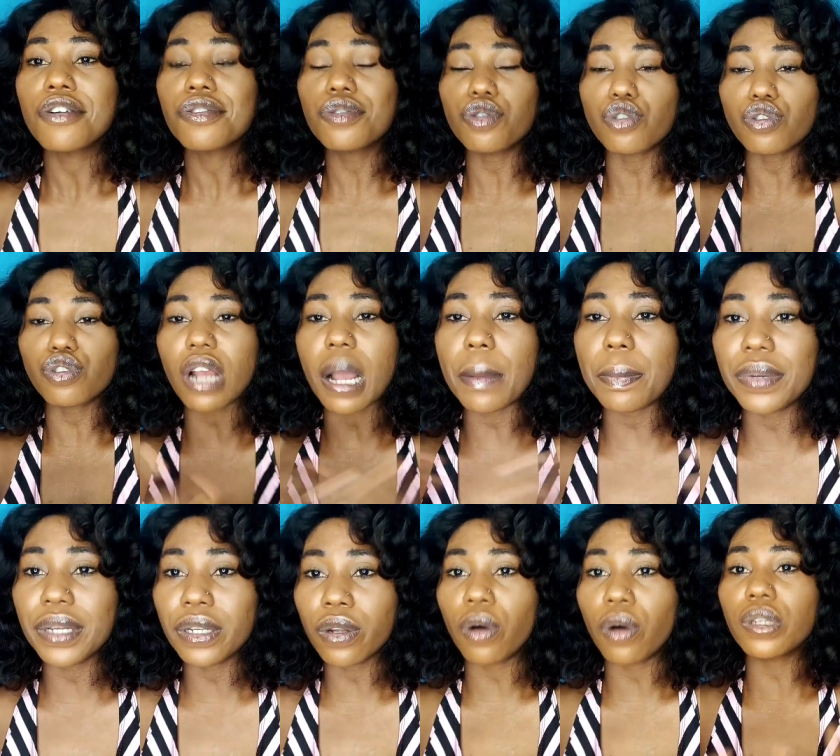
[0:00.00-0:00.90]
to trap
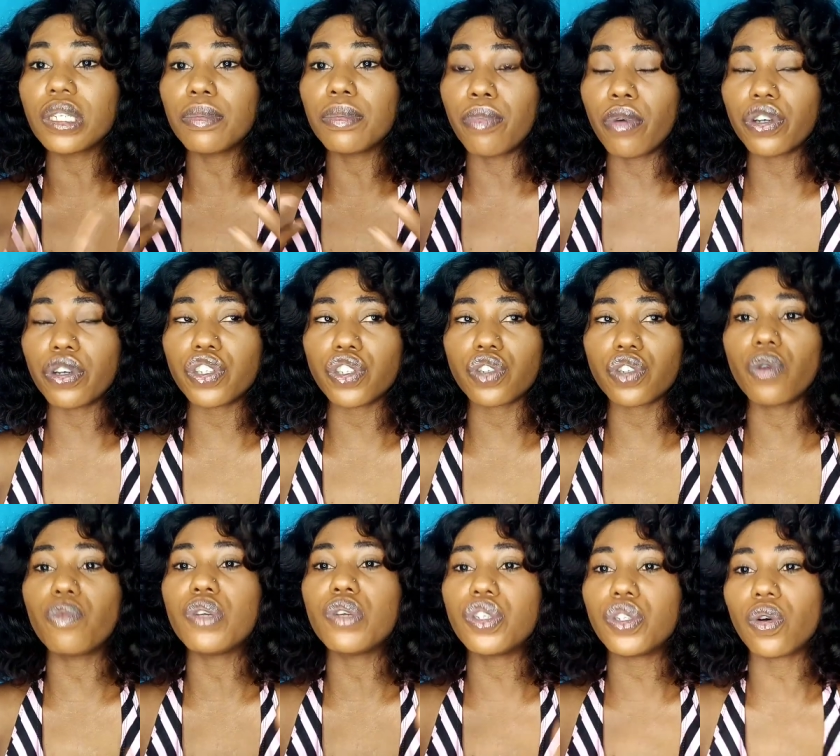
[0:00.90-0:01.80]
in all the moisture
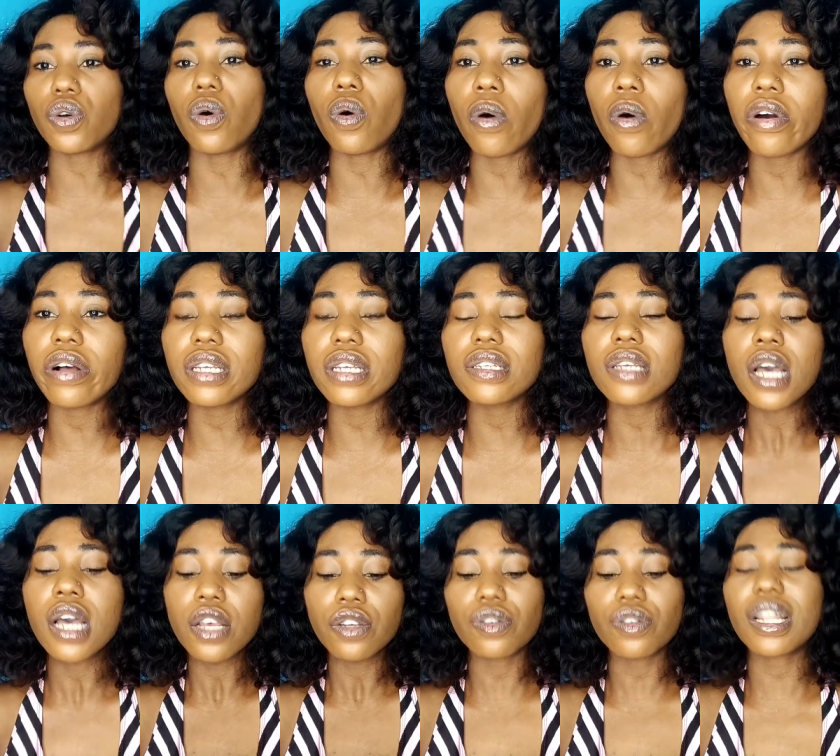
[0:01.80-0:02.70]
with your oils.
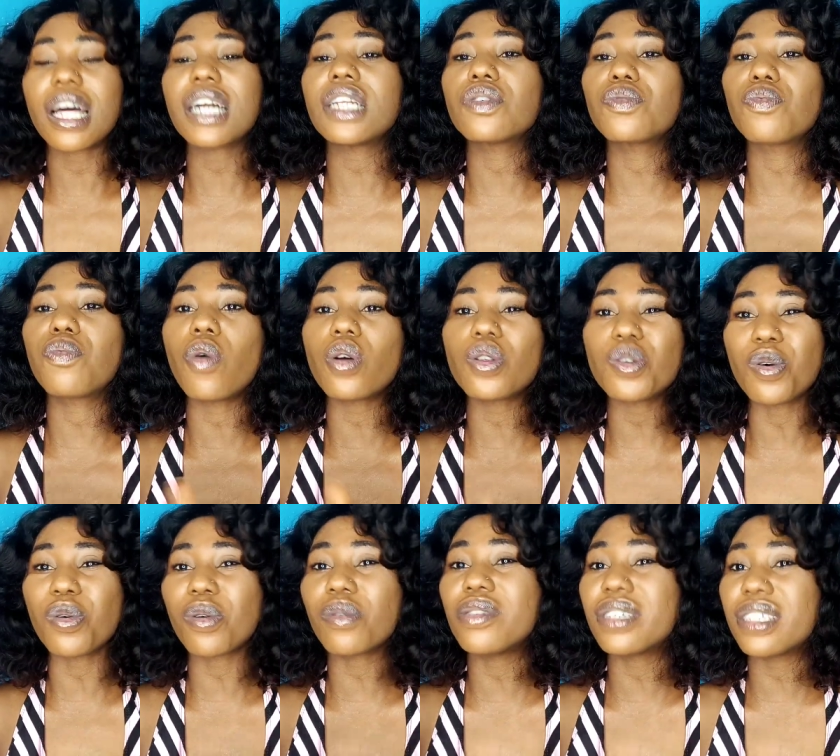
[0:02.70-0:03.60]
So that is what
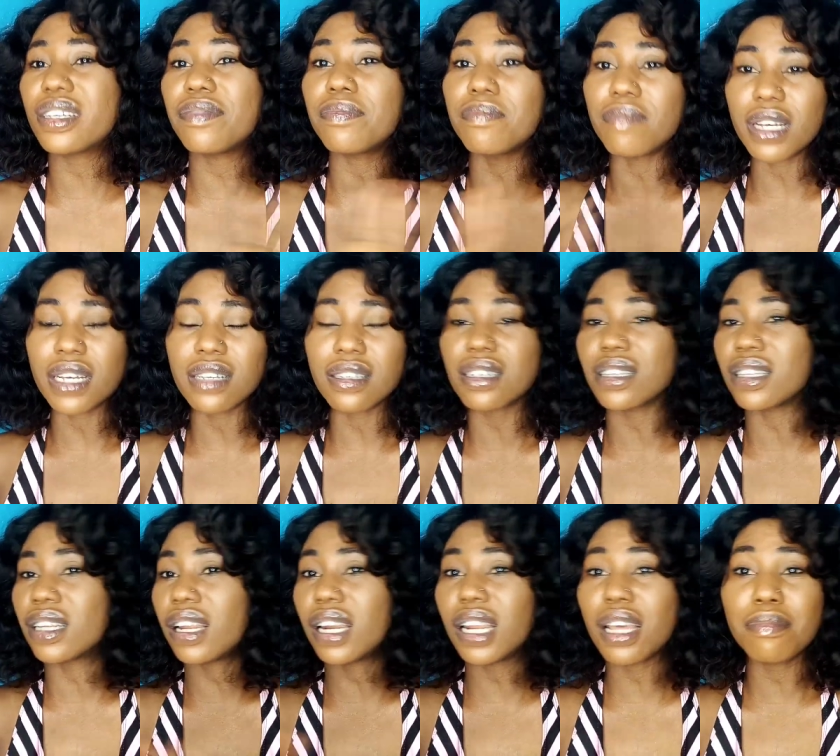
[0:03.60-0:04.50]
occlusive means in
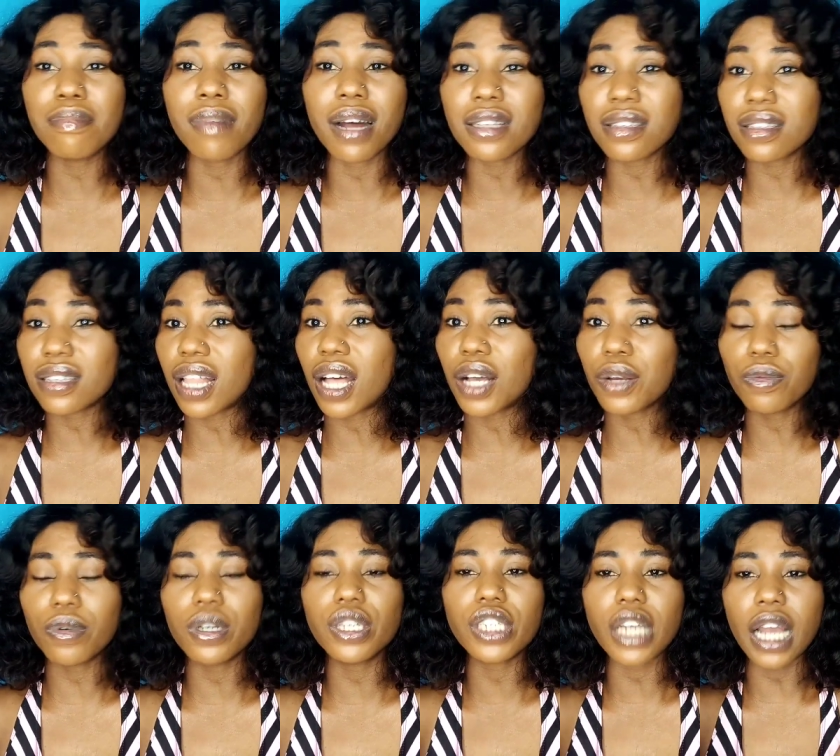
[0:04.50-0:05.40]
a layman's
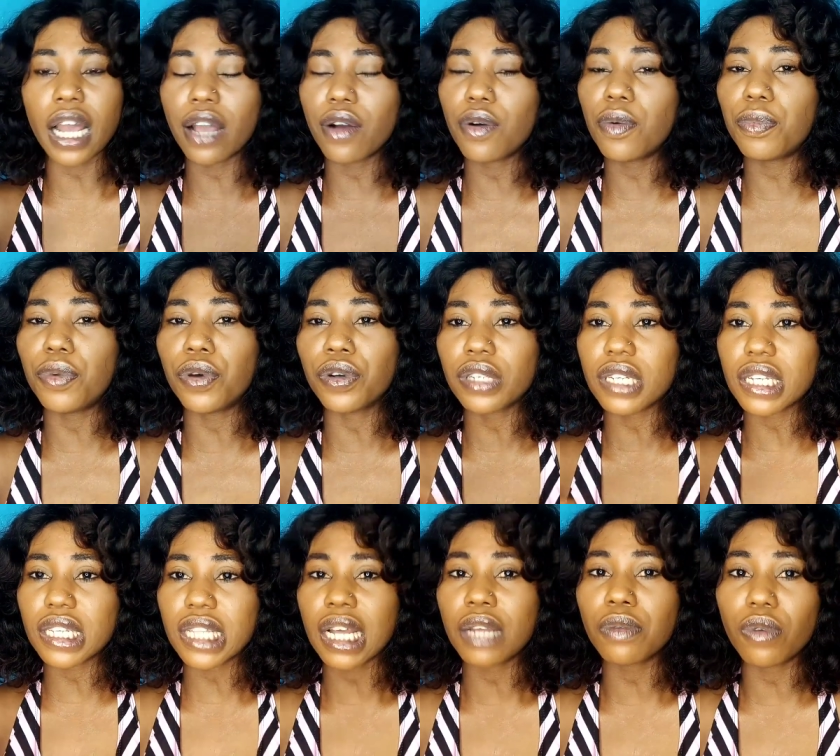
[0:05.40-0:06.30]
language. I hope you
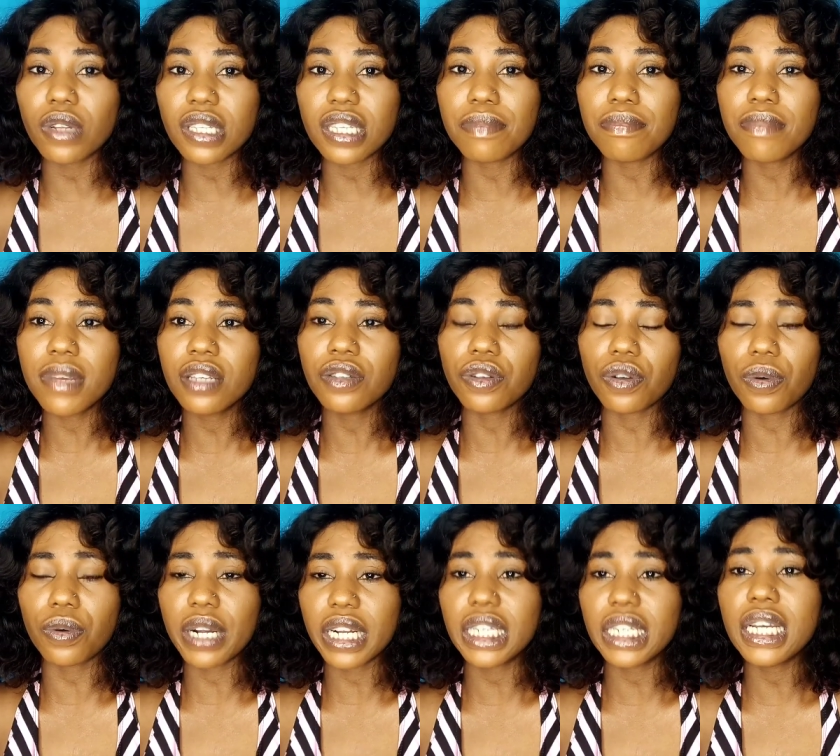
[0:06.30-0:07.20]
understand what it means
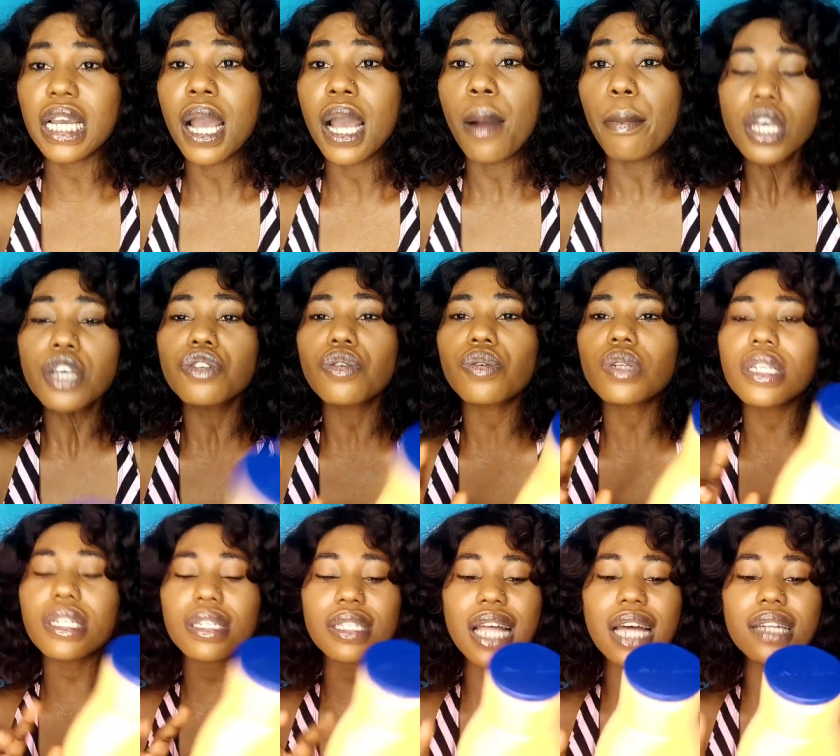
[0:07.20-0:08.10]
already. So
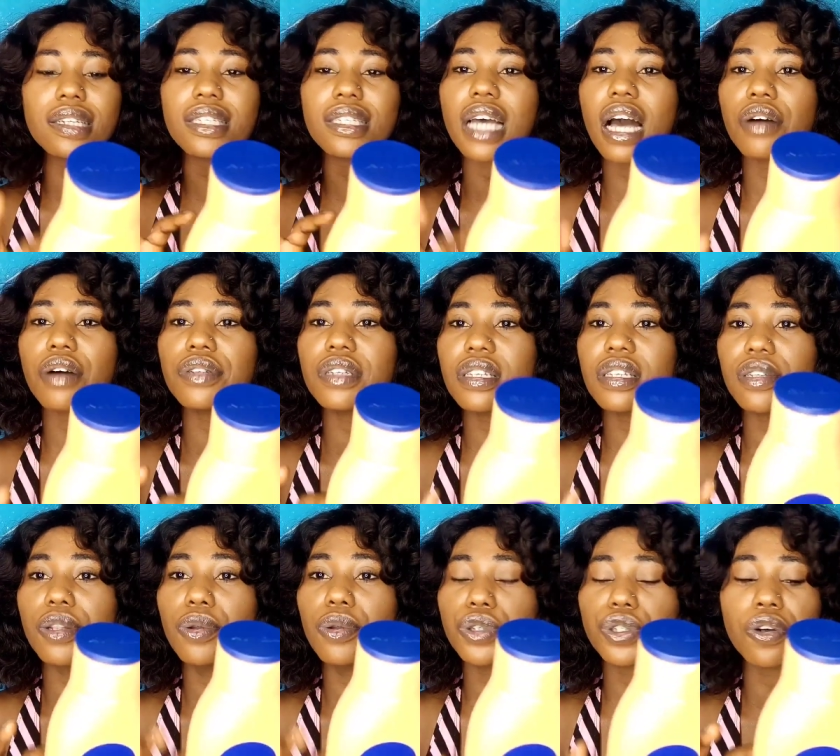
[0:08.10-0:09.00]
that is how this
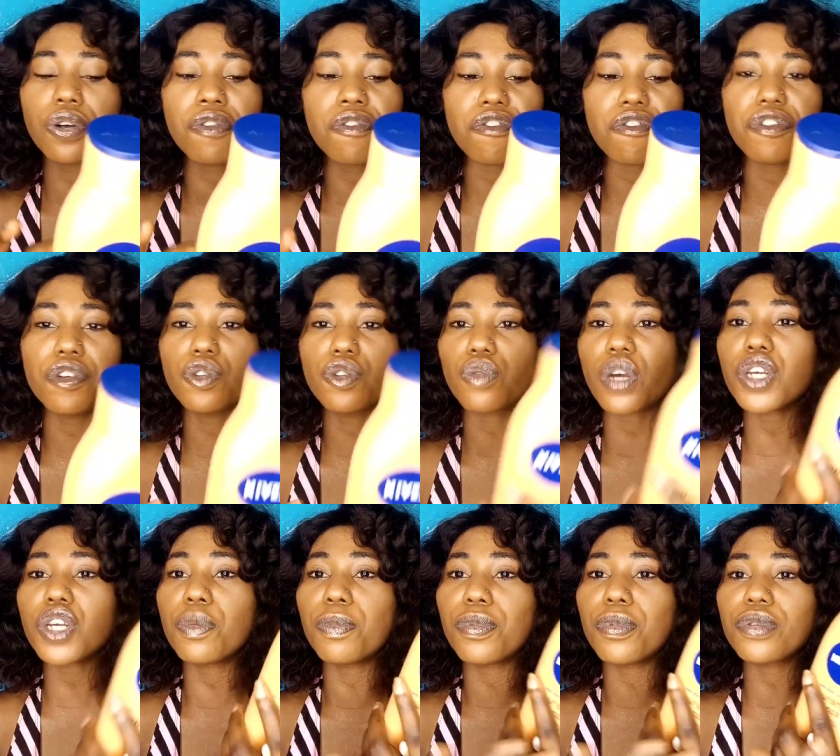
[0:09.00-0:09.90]
lotion feels. When
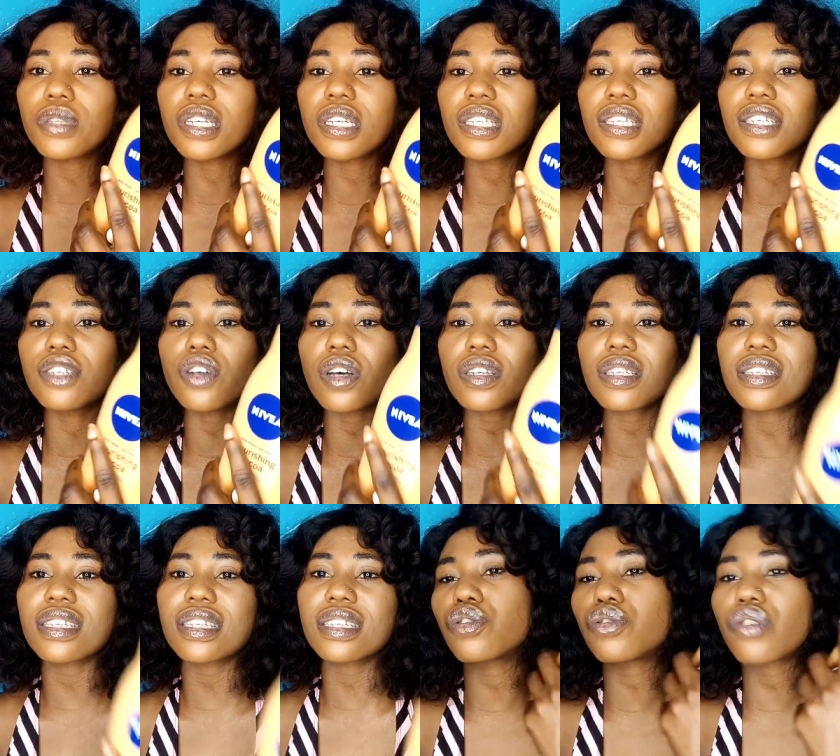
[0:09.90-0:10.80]
you put it, it
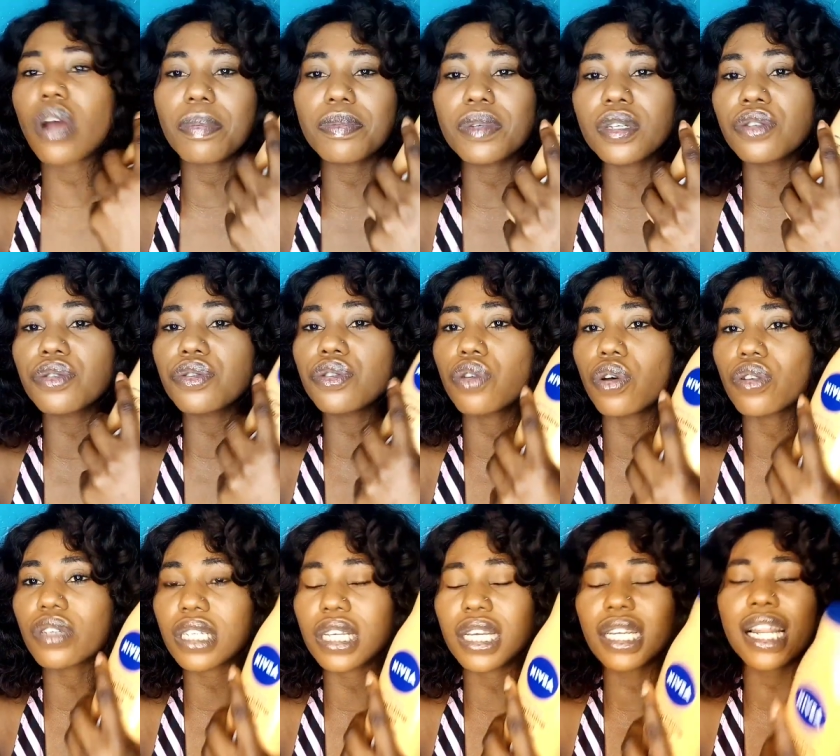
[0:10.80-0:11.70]
just trapped into your
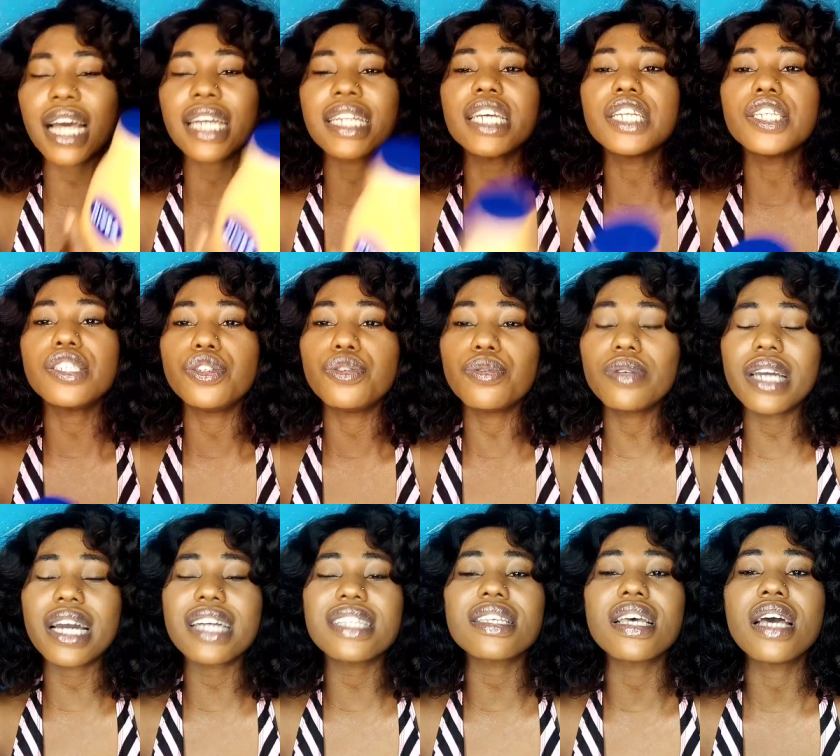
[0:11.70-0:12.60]
skin, and then you
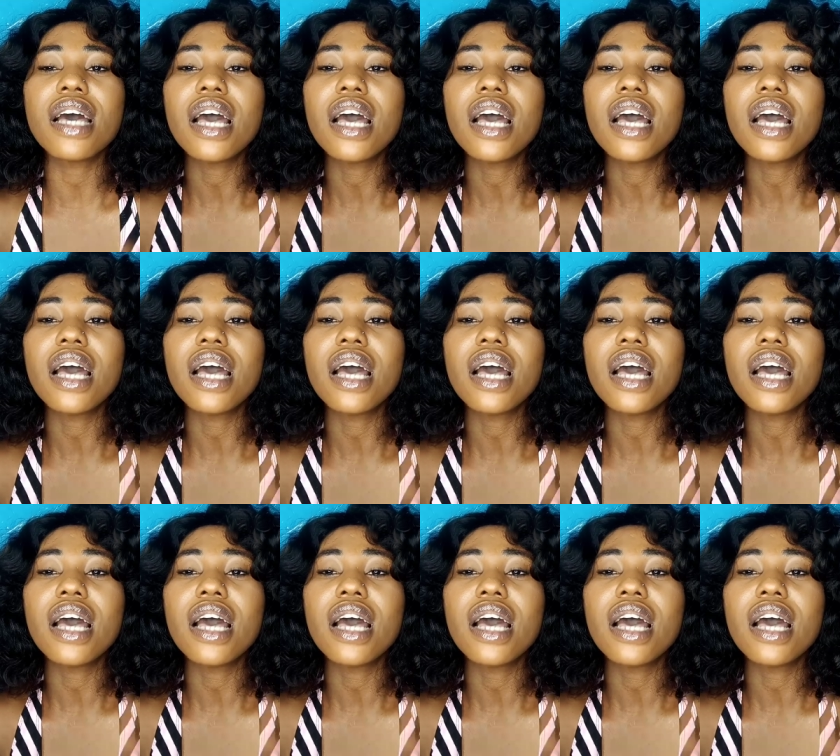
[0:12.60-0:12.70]
get